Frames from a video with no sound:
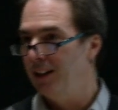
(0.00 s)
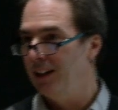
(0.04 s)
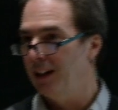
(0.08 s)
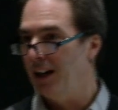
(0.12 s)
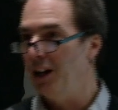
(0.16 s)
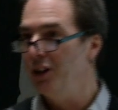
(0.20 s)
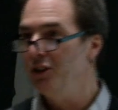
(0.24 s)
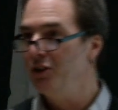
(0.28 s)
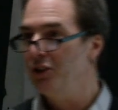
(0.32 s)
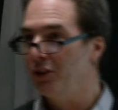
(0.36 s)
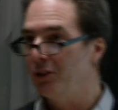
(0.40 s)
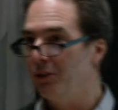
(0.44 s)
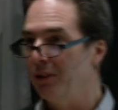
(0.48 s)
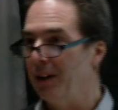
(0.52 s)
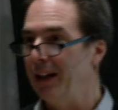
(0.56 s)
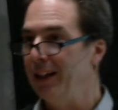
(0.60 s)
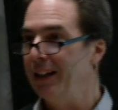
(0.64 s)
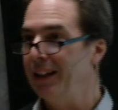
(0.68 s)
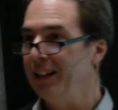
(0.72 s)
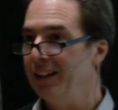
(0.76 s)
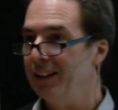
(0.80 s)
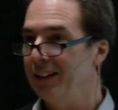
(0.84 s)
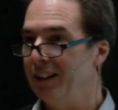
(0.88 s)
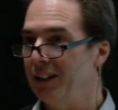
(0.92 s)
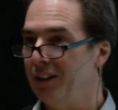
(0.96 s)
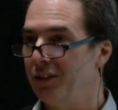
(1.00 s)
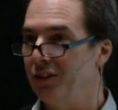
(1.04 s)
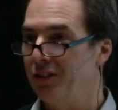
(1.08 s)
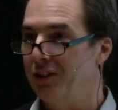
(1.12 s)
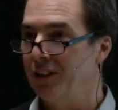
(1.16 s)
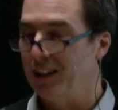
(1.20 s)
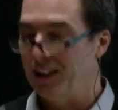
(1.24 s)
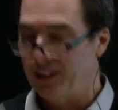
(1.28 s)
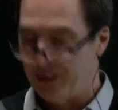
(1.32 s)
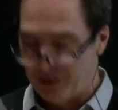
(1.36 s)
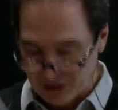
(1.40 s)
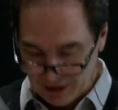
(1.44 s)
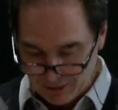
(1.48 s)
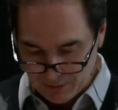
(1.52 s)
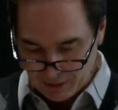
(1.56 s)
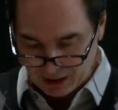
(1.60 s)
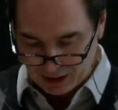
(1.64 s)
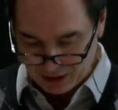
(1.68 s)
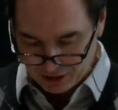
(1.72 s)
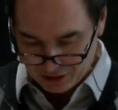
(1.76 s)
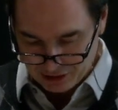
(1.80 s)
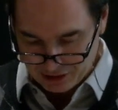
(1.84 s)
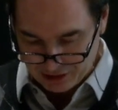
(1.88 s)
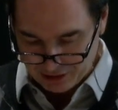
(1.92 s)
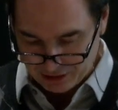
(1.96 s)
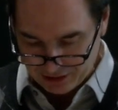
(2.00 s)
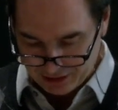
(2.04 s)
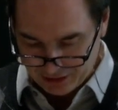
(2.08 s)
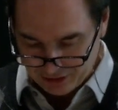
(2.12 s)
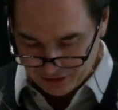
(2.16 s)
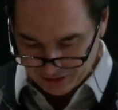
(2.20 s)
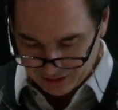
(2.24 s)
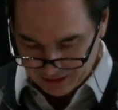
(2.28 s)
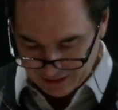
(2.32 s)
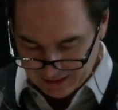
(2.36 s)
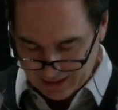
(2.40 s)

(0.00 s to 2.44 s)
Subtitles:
underwriting this seminar series.